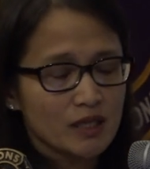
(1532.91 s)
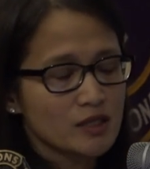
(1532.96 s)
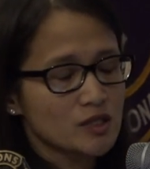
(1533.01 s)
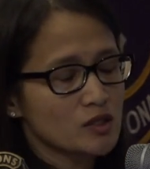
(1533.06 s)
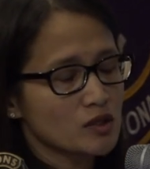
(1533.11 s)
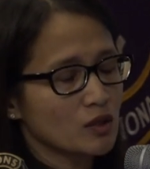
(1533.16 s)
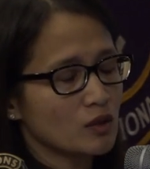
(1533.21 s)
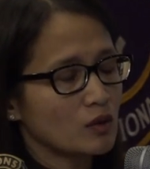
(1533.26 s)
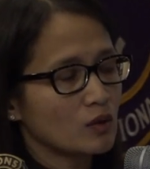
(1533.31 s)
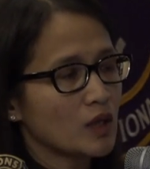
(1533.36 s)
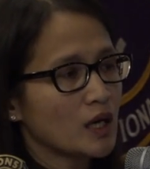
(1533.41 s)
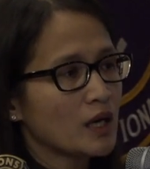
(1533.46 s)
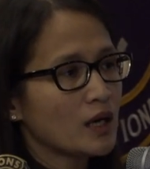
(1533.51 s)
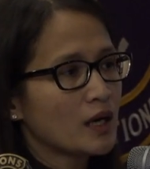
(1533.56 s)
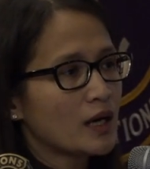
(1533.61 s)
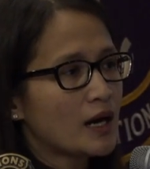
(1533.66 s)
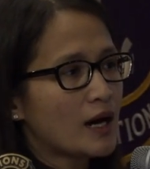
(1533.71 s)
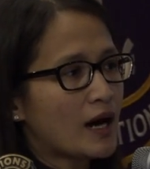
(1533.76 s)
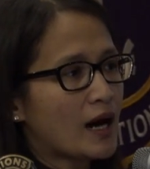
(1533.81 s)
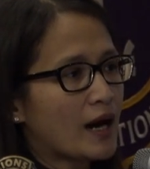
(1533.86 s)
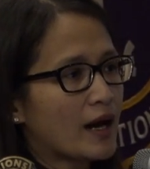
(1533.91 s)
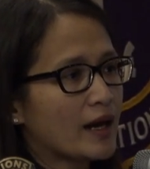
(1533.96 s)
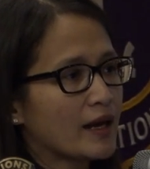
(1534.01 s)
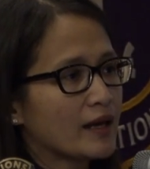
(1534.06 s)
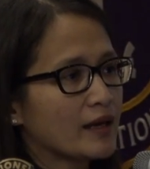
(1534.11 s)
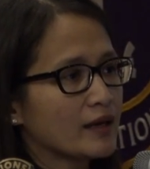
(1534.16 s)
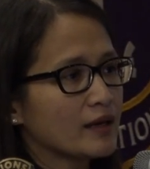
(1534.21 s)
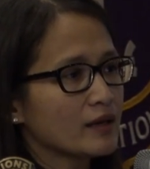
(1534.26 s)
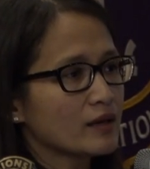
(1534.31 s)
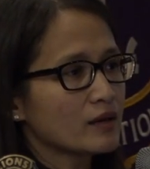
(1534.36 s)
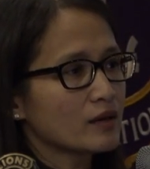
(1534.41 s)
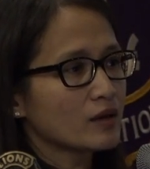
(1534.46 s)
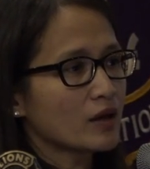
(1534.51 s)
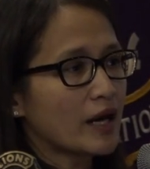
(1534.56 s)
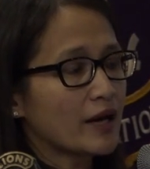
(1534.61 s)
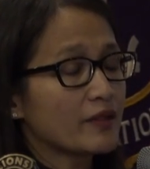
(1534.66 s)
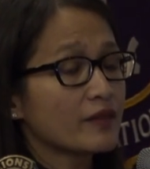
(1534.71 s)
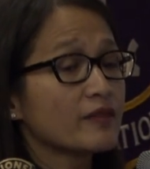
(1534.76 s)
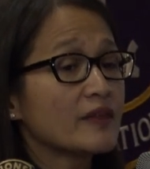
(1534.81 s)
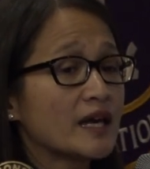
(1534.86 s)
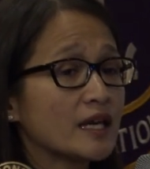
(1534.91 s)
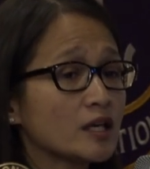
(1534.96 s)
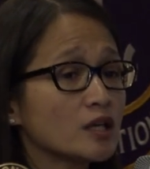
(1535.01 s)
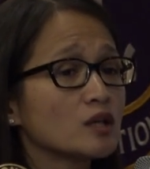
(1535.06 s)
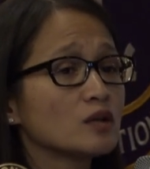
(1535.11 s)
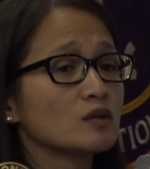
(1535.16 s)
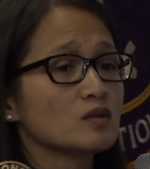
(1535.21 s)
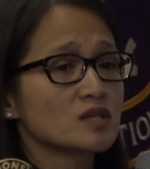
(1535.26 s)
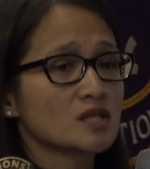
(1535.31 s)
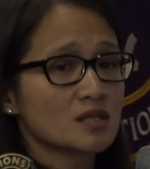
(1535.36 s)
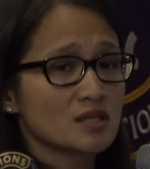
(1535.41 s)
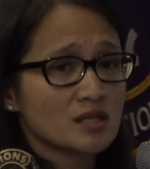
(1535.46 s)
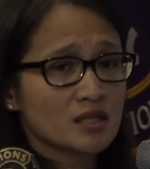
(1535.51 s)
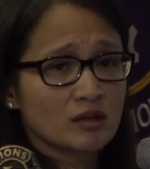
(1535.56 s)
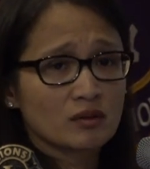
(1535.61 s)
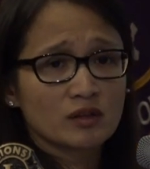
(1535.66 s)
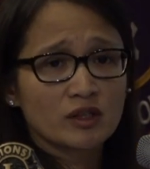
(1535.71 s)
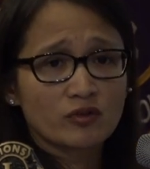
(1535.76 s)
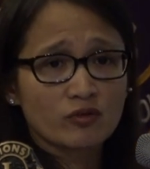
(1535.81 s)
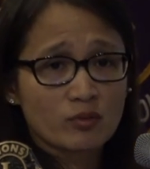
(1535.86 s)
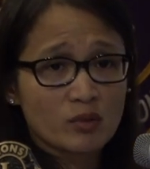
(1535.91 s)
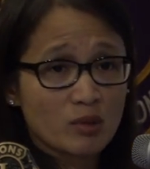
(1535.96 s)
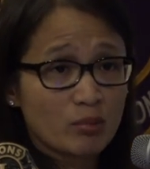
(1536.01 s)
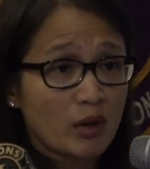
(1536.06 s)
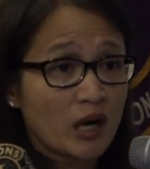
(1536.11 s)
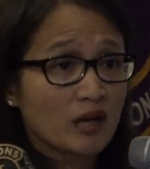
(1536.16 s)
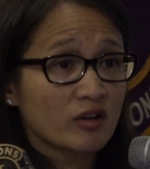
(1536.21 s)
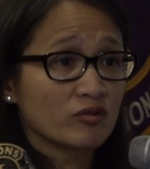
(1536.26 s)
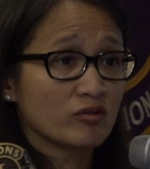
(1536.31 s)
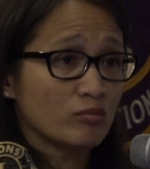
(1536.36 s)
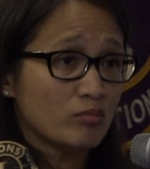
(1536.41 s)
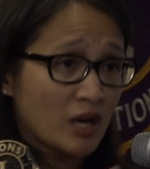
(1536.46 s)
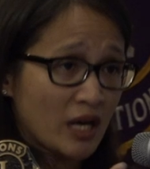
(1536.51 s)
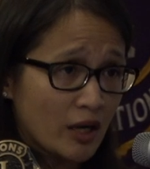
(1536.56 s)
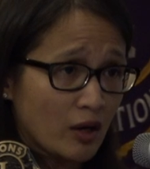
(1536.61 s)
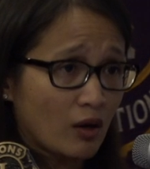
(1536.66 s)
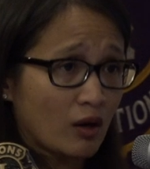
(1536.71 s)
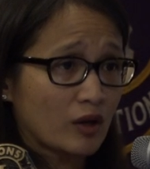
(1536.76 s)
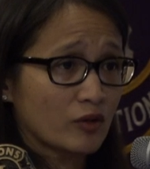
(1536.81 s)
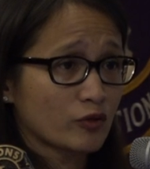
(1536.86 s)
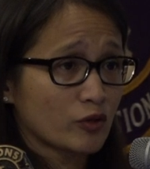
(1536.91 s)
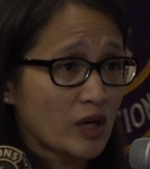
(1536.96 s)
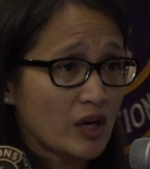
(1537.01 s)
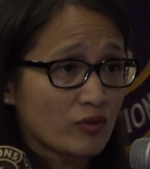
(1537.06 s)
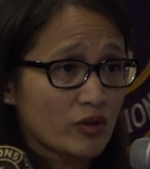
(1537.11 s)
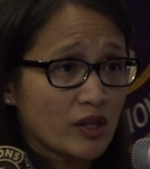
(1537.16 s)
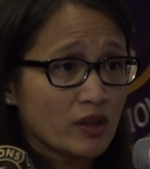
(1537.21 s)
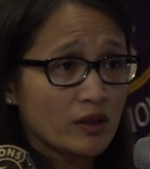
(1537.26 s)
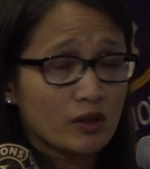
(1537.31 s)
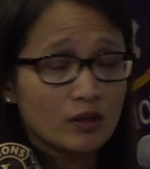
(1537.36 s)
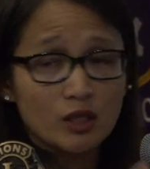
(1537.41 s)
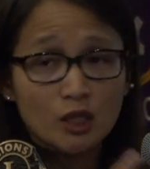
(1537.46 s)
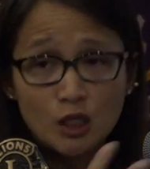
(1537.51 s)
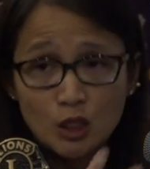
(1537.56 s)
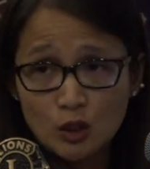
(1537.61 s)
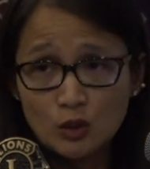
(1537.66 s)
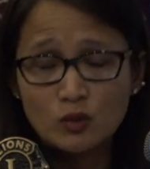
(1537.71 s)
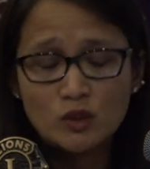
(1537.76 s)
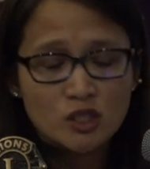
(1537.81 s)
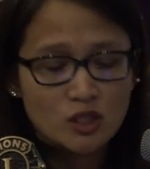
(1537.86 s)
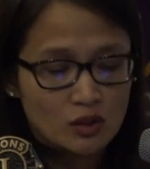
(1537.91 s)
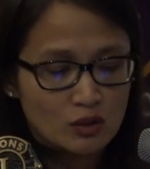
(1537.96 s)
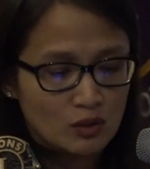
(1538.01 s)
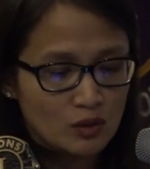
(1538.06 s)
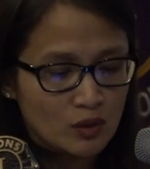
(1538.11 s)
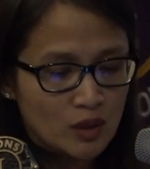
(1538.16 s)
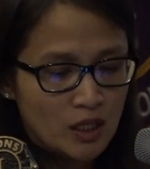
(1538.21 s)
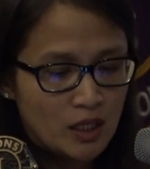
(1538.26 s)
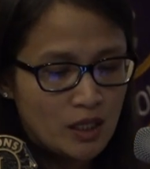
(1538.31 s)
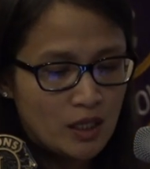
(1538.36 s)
So I I thank you sincerely from the bottom of my heart for everything that you do.